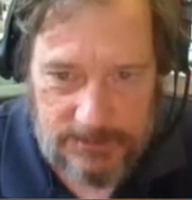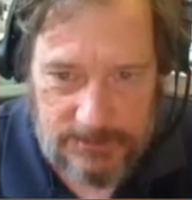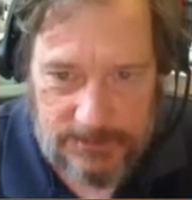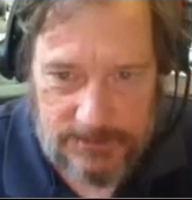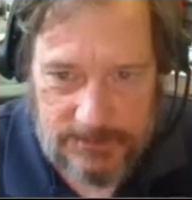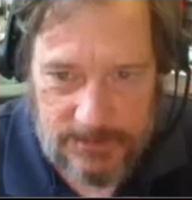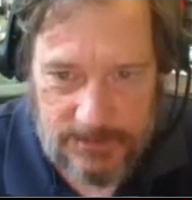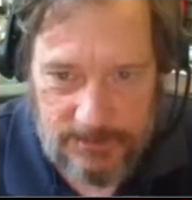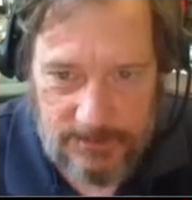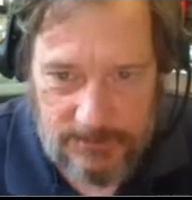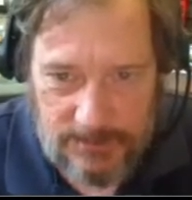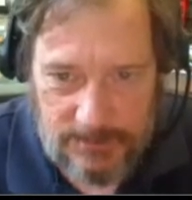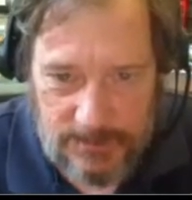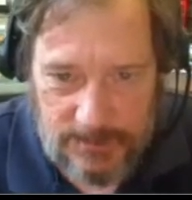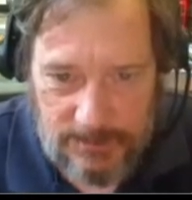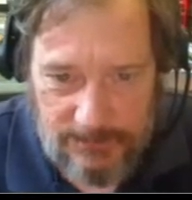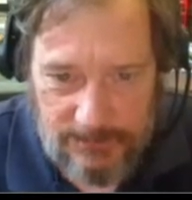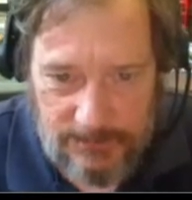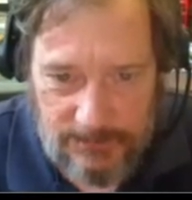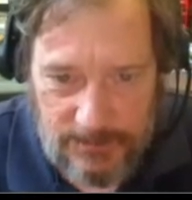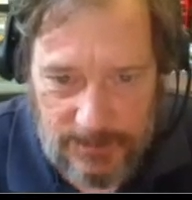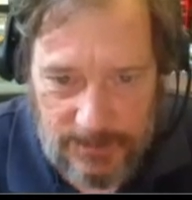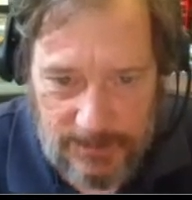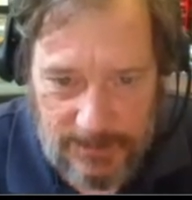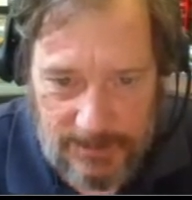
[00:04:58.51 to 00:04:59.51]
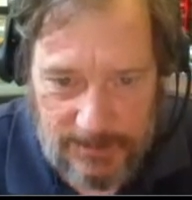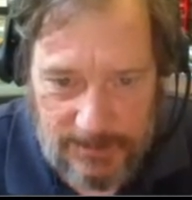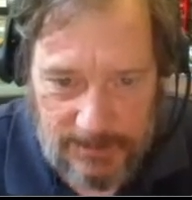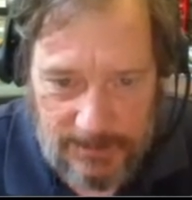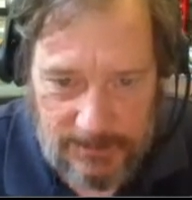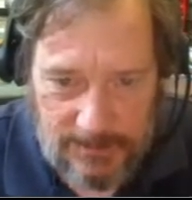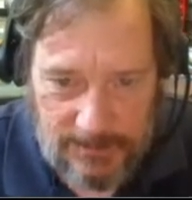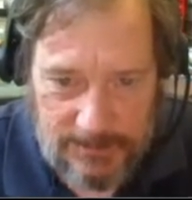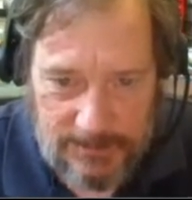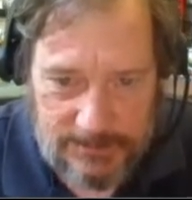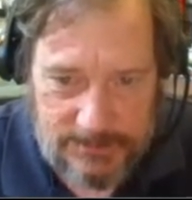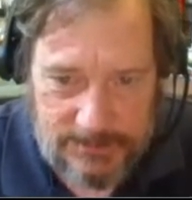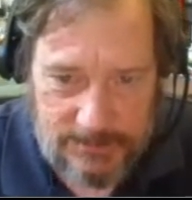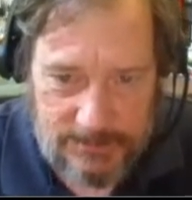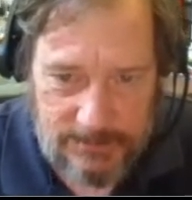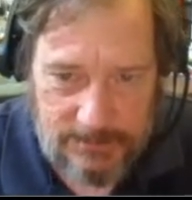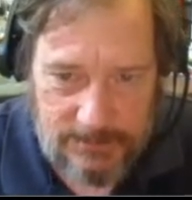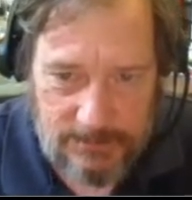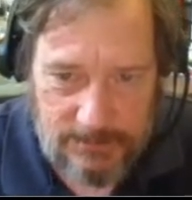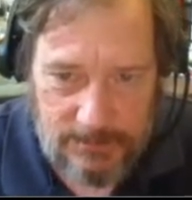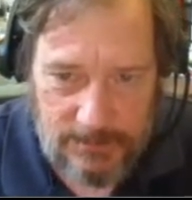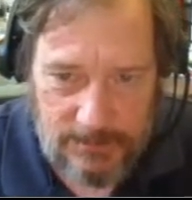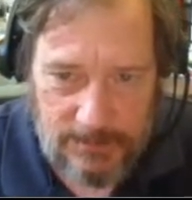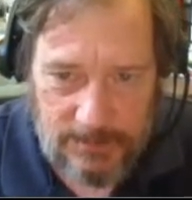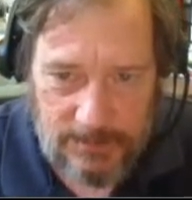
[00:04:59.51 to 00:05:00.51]
Same thing for the ALS
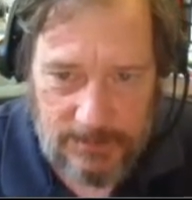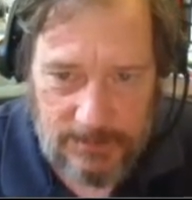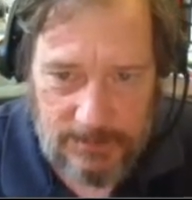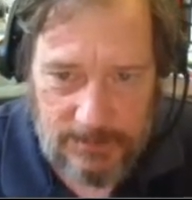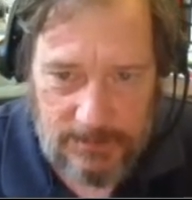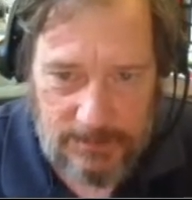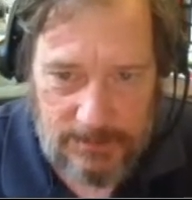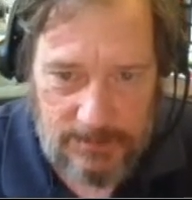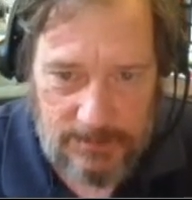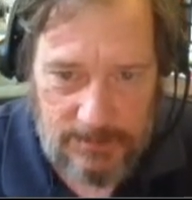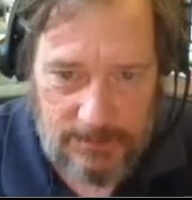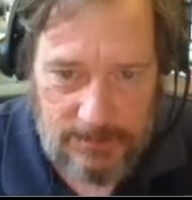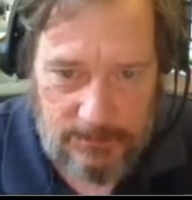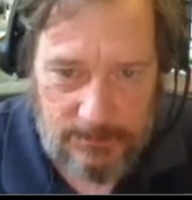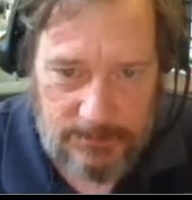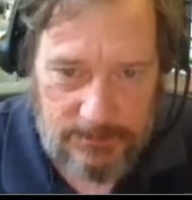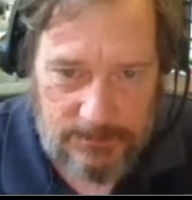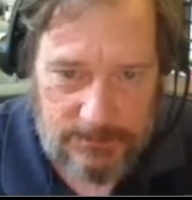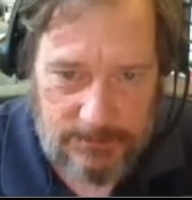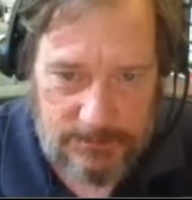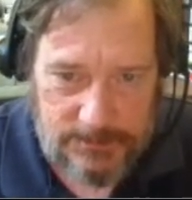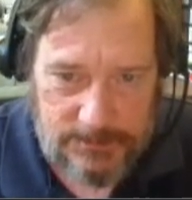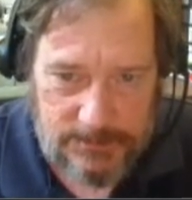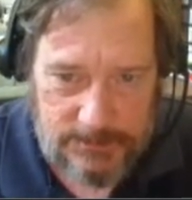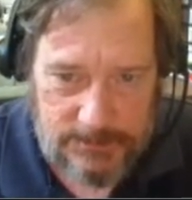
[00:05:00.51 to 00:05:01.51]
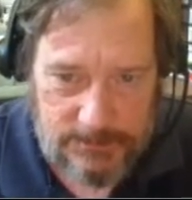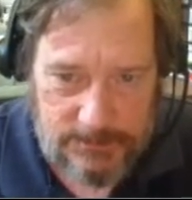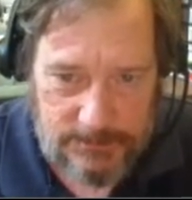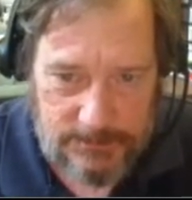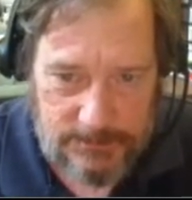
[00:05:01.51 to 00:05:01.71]
and inhibitors. These are